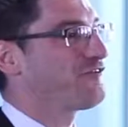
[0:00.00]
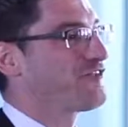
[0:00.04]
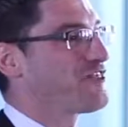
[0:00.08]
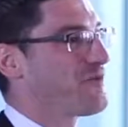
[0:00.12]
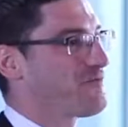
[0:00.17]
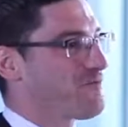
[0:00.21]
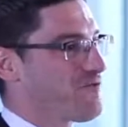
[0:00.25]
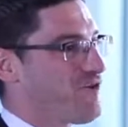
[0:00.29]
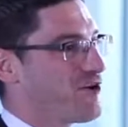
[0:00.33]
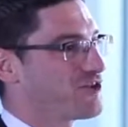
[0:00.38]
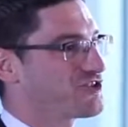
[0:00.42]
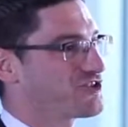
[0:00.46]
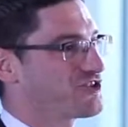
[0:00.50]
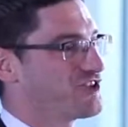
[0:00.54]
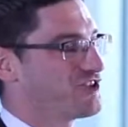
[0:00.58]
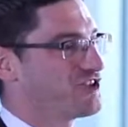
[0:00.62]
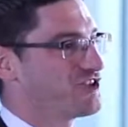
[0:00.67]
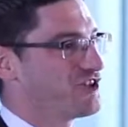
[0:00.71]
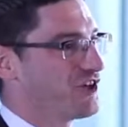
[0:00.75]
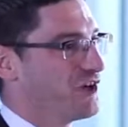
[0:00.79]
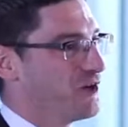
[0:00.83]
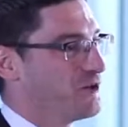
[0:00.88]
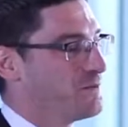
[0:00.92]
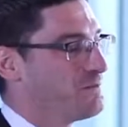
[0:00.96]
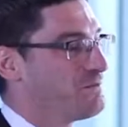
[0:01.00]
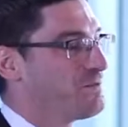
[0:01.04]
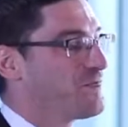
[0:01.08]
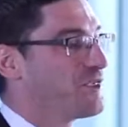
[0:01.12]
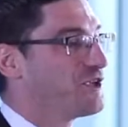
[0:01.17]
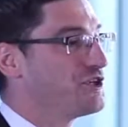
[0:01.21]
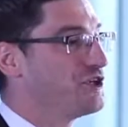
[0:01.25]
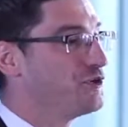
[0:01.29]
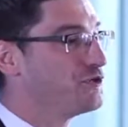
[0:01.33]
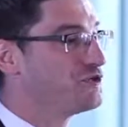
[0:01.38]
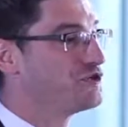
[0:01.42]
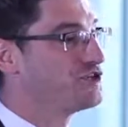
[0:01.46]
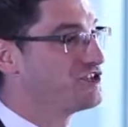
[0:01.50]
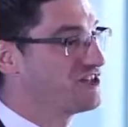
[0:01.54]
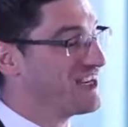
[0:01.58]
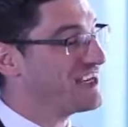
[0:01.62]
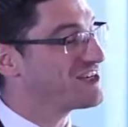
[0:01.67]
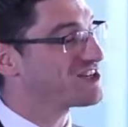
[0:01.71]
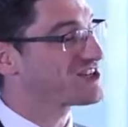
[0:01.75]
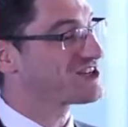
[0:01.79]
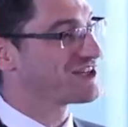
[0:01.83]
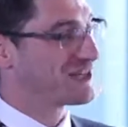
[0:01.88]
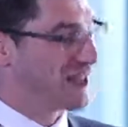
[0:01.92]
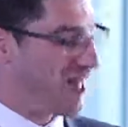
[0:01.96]
for the prostitute you
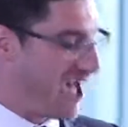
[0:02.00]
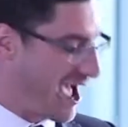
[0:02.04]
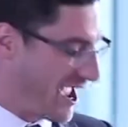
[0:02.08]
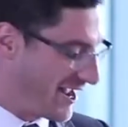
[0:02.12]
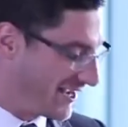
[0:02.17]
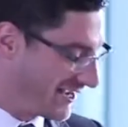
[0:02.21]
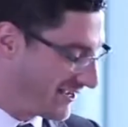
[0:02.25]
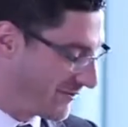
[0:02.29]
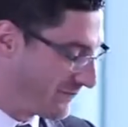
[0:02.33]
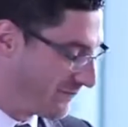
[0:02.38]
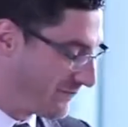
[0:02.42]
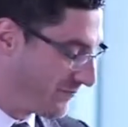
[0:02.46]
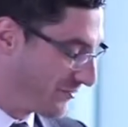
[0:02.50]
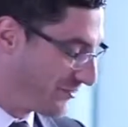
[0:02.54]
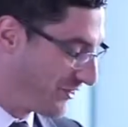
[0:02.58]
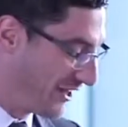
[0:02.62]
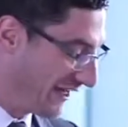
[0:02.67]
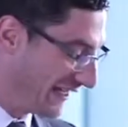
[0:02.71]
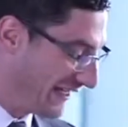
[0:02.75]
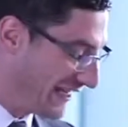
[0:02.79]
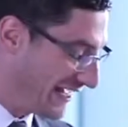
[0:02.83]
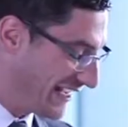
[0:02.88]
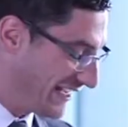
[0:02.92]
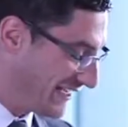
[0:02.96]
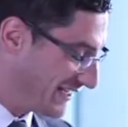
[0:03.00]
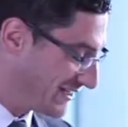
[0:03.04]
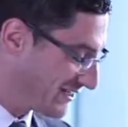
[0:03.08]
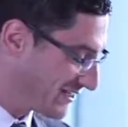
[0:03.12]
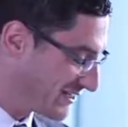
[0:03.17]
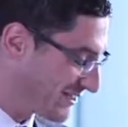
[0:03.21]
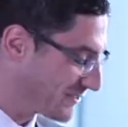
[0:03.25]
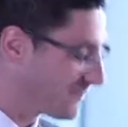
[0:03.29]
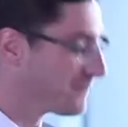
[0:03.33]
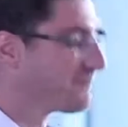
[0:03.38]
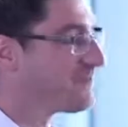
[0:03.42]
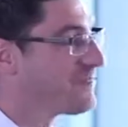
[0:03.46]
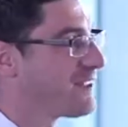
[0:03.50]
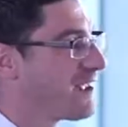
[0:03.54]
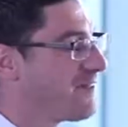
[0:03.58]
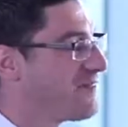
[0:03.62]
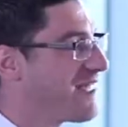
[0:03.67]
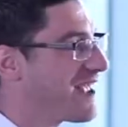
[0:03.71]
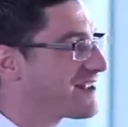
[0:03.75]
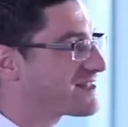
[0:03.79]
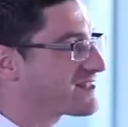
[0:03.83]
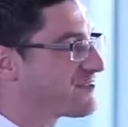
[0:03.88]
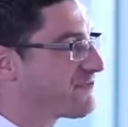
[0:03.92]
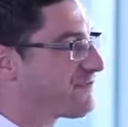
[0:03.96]
dislike the least. And
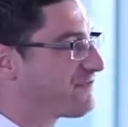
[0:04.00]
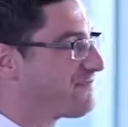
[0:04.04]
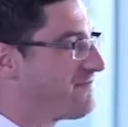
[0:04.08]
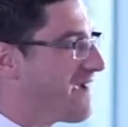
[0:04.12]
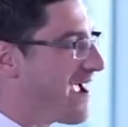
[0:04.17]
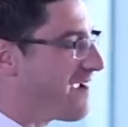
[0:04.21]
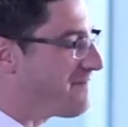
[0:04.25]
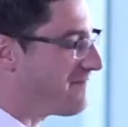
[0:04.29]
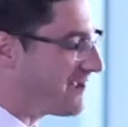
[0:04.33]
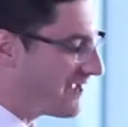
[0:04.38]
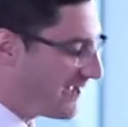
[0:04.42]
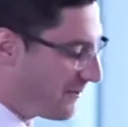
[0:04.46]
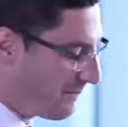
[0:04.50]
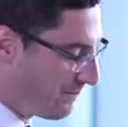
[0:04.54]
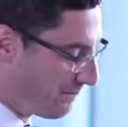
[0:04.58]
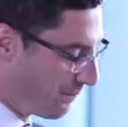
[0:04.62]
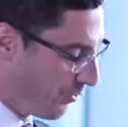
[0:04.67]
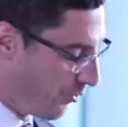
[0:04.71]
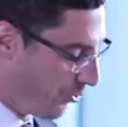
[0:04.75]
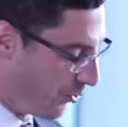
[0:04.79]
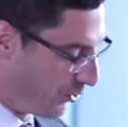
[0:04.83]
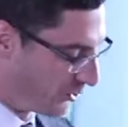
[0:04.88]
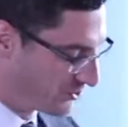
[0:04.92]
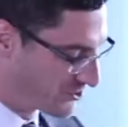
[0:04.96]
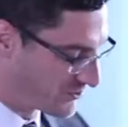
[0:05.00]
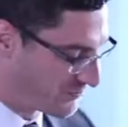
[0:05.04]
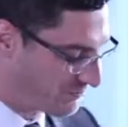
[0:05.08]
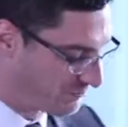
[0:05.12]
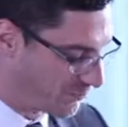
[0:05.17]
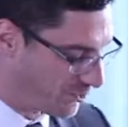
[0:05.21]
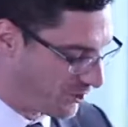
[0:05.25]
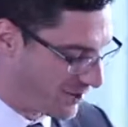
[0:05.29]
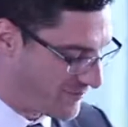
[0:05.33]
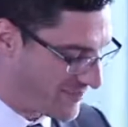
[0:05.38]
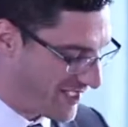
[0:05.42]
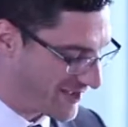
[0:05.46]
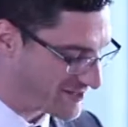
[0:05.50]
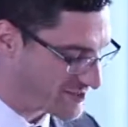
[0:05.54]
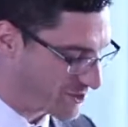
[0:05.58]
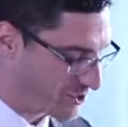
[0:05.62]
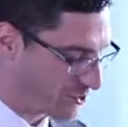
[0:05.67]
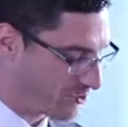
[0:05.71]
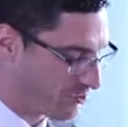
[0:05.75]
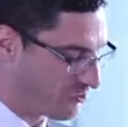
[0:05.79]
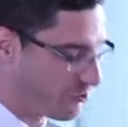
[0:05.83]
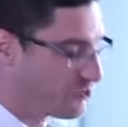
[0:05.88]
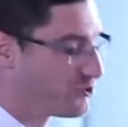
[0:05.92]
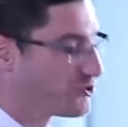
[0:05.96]
that's a very important point. That's a
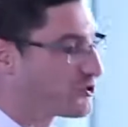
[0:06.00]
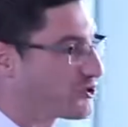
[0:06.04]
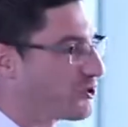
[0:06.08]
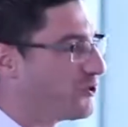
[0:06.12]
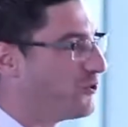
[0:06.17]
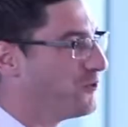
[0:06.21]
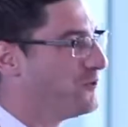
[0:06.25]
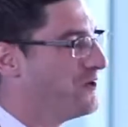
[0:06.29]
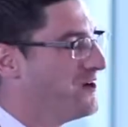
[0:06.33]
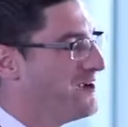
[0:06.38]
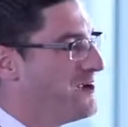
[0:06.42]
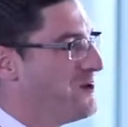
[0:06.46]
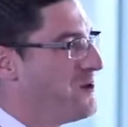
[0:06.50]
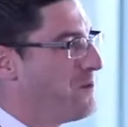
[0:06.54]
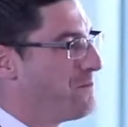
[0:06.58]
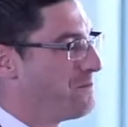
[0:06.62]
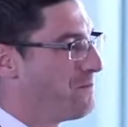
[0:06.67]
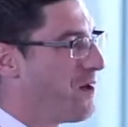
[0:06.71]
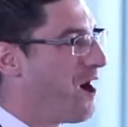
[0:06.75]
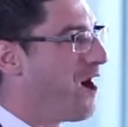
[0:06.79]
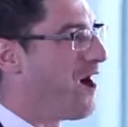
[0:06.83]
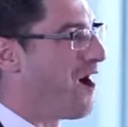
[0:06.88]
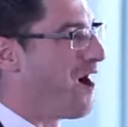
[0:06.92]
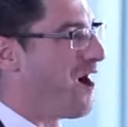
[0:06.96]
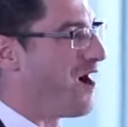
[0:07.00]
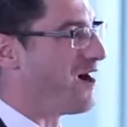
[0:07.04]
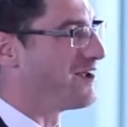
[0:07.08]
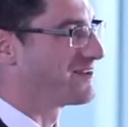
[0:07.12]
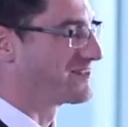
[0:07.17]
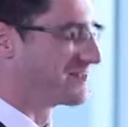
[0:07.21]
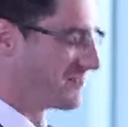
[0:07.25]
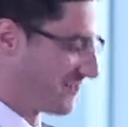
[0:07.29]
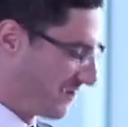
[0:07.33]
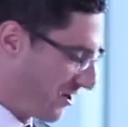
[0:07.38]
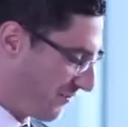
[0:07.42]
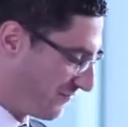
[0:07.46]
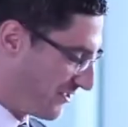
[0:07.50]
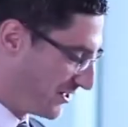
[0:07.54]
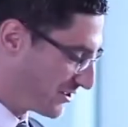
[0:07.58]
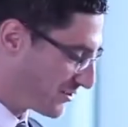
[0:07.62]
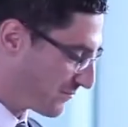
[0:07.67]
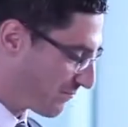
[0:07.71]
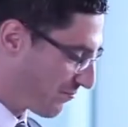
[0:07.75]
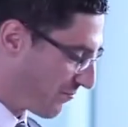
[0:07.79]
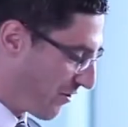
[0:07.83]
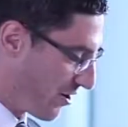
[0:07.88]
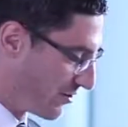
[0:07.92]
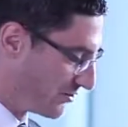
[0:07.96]
crucial part of this
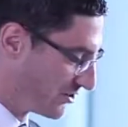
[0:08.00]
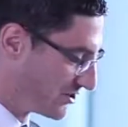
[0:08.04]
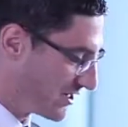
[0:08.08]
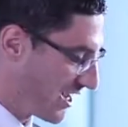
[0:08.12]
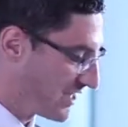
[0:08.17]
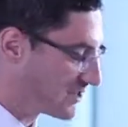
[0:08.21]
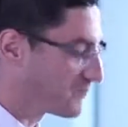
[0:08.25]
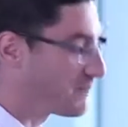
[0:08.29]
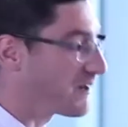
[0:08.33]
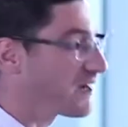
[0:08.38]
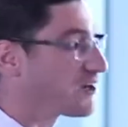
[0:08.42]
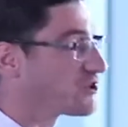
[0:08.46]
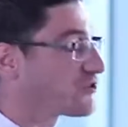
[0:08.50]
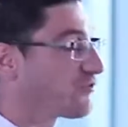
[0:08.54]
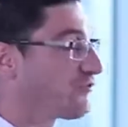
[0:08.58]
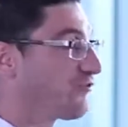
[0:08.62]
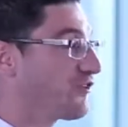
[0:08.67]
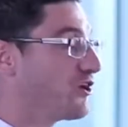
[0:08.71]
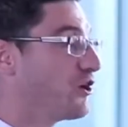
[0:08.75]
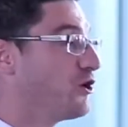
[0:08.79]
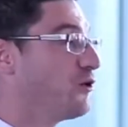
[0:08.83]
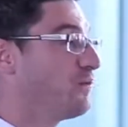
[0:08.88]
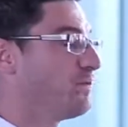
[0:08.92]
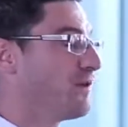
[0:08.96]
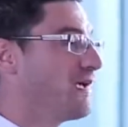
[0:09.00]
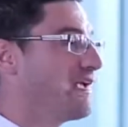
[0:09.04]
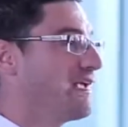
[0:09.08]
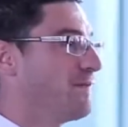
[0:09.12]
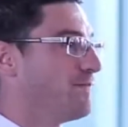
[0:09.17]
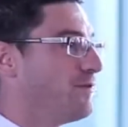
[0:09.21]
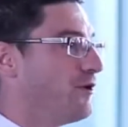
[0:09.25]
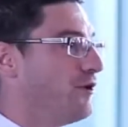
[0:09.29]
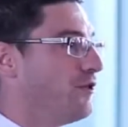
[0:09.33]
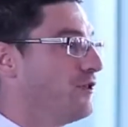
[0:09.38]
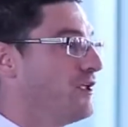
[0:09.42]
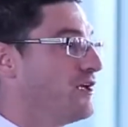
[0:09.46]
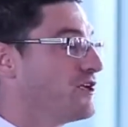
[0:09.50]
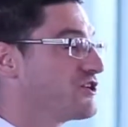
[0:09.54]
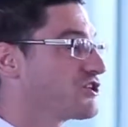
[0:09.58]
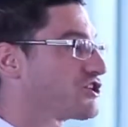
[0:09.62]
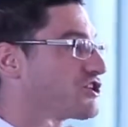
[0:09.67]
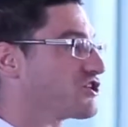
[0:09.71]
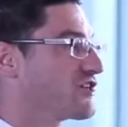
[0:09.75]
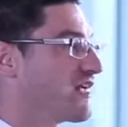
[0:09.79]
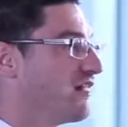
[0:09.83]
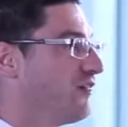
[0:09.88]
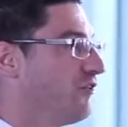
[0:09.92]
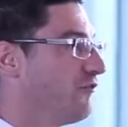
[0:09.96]
process, because few people
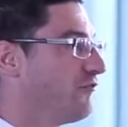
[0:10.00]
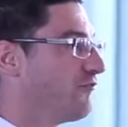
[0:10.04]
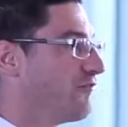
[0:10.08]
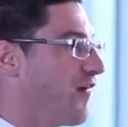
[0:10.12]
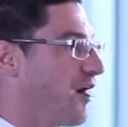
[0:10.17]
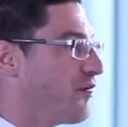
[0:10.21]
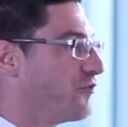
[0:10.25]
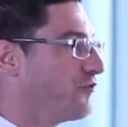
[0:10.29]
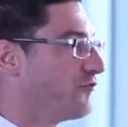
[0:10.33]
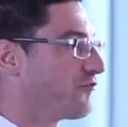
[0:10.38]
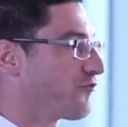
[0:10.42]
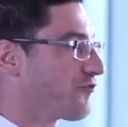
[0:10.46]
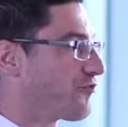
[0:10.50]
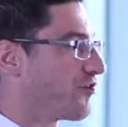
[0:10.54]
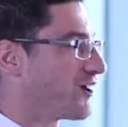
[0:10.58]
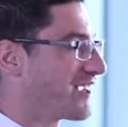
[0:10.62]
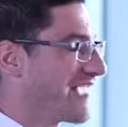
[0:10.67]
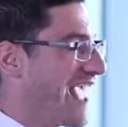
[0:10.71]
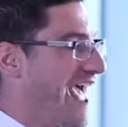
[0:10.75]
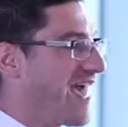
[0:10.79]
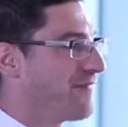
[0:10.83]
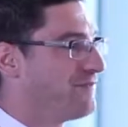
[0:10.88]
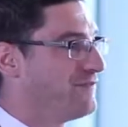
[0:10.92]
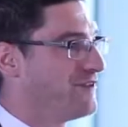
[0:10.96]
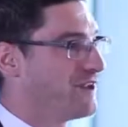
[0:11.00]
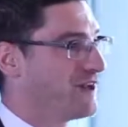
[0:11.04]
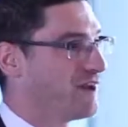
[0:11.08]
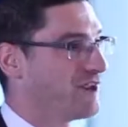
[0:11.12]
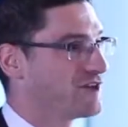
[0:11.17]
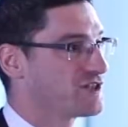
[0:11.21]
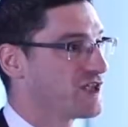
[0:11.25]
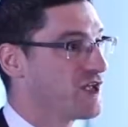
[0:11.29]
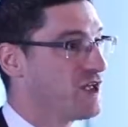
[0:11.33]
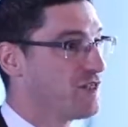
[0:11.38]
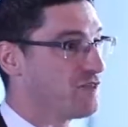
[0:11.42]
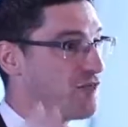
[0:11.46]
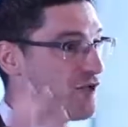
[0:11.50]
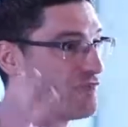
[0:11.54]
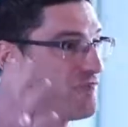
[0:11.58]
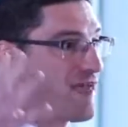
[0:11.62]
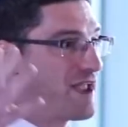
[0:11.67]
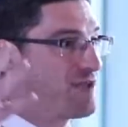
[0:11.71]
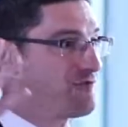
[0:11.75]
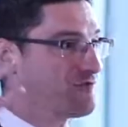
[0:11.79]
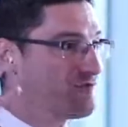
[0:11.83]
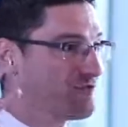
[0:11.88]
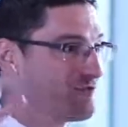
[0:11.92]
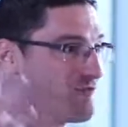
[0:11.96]
still vote for a candidate that
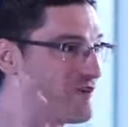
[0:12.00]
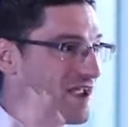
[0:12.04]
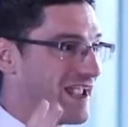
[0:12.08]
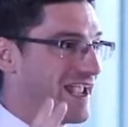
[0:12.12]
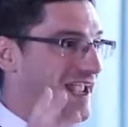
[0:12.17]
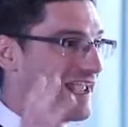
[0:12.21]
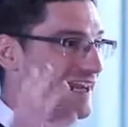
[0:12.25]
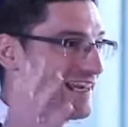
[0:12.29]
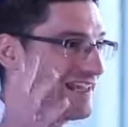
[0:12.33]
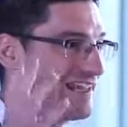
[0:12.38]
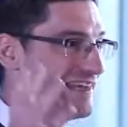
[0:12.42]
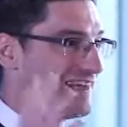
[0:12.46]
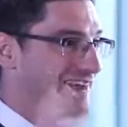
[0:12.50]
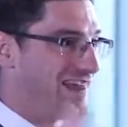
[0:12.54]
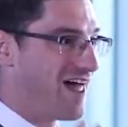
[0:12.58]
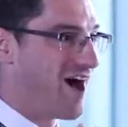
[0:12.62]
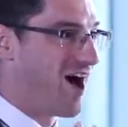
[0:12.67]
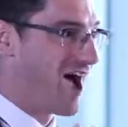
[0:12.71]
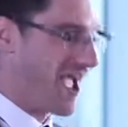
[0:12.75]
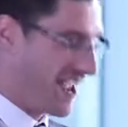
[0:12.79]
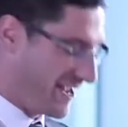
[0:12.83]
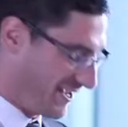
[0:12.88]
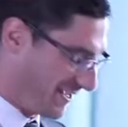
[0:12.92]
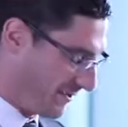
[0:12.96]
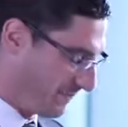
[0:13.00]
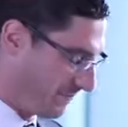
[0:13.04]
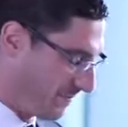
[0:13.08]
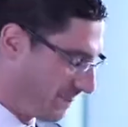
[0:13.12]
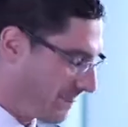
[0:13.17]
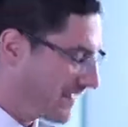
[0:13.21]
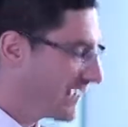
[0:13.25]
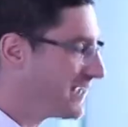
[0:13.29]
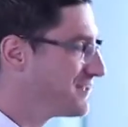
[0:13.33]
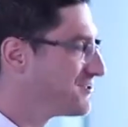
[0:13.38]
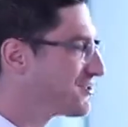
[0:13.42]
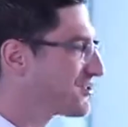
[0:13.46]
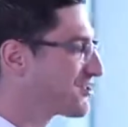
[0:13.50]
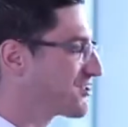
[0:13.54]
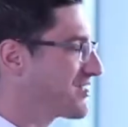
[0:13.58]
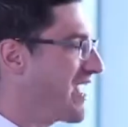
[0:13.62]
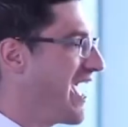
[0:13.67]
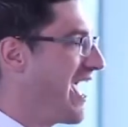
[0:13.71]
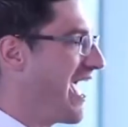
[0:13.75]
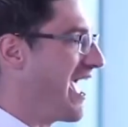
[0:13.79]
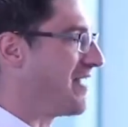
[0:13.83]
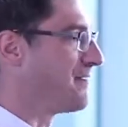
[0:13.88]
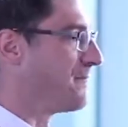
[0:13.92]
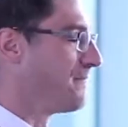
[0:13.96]
they really like.
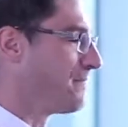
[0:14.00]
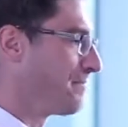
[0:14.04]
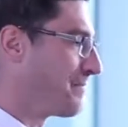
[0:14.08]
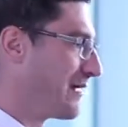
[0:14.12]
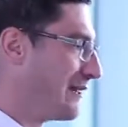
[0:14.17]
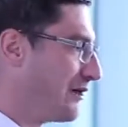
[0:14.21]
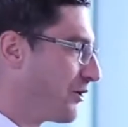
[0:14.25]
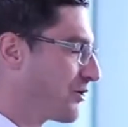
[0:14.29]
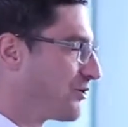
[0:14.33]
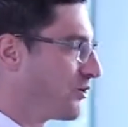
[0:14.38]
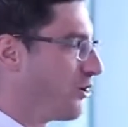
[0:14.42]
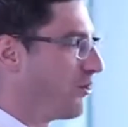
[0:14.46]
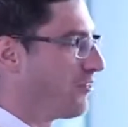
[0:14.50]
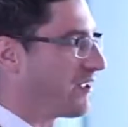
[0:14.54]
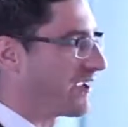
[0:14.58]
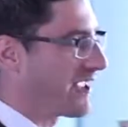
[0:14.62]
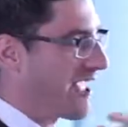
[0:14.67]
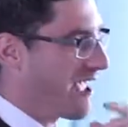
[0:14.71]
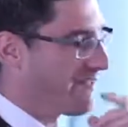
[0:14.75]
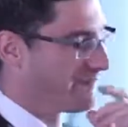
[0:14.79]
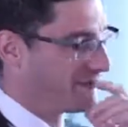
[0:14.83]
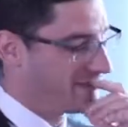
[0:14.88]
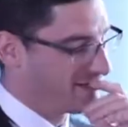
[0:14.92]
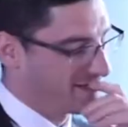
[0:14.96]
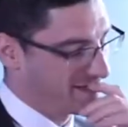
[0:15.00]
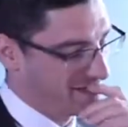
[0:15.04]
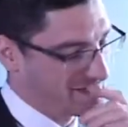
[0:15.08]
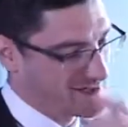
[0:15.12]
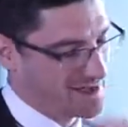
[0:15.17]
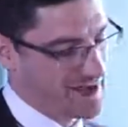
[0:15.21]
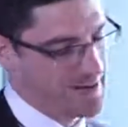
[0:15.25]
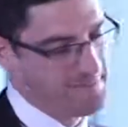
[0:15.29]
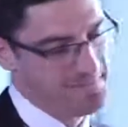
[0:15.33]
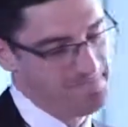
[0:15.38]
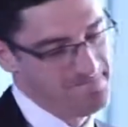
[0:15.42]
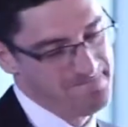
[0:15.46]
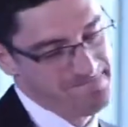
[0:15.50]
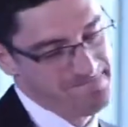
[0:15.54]
Instead, they look at all the candidates and say,